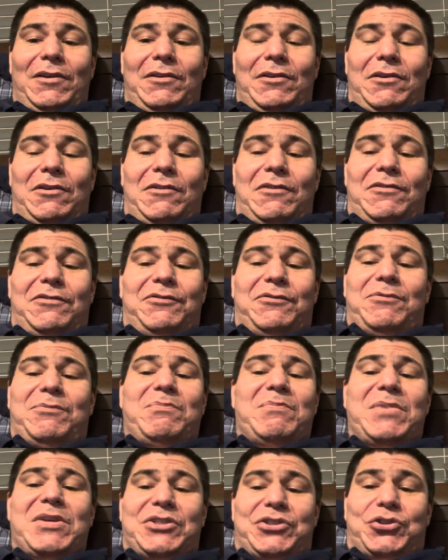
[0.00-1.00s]
of
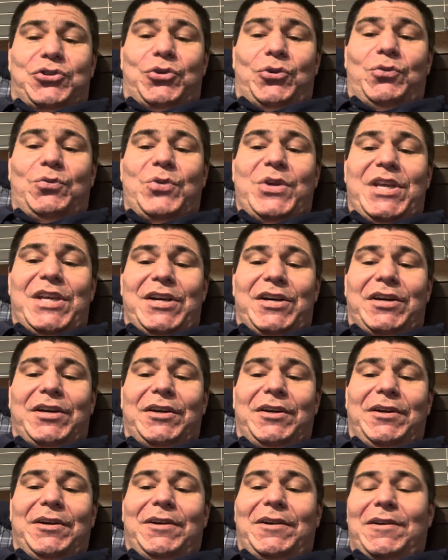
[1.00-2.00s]
Miss Korea,
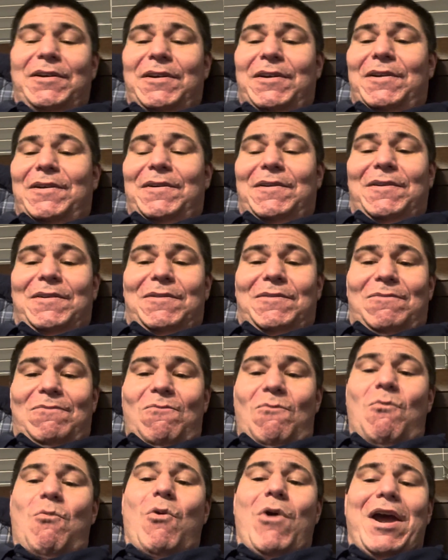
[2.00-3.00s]

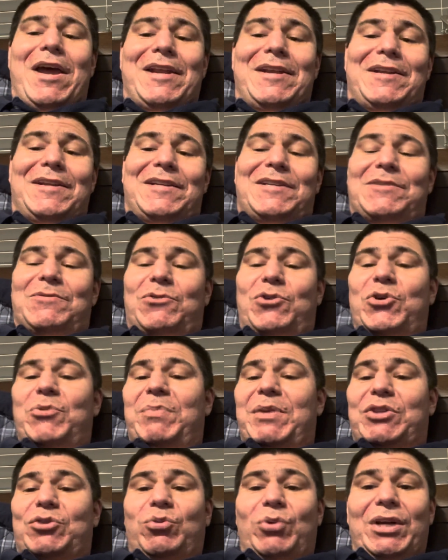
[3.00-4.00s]
when could
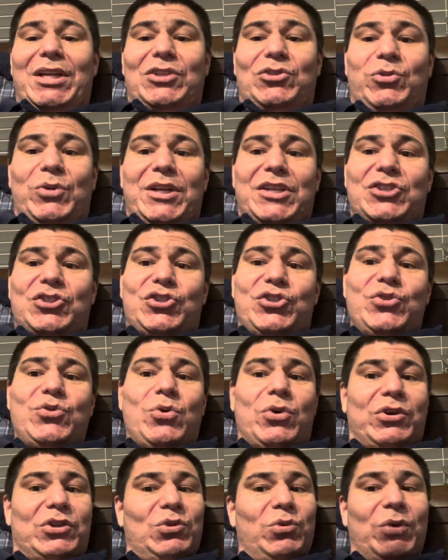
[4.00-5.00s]
be 2022
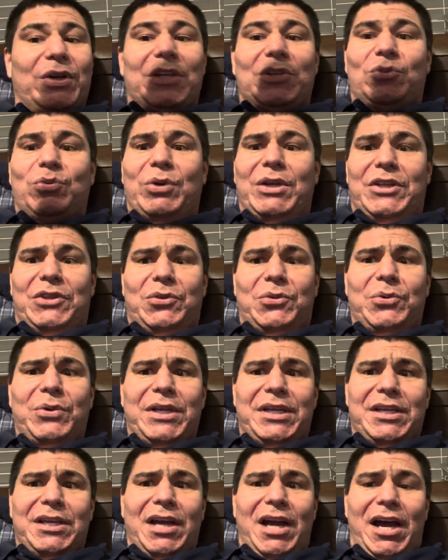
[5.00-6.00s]
or
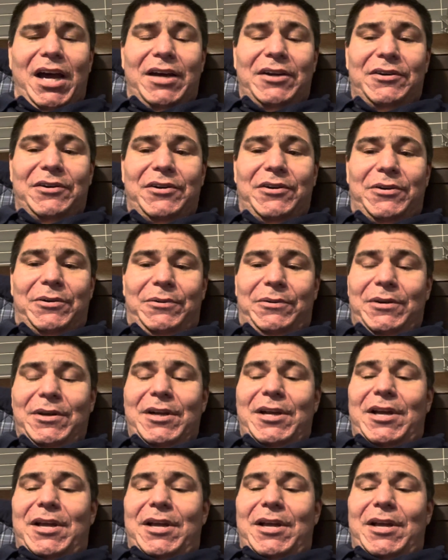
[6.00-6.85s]
2023, I don't know,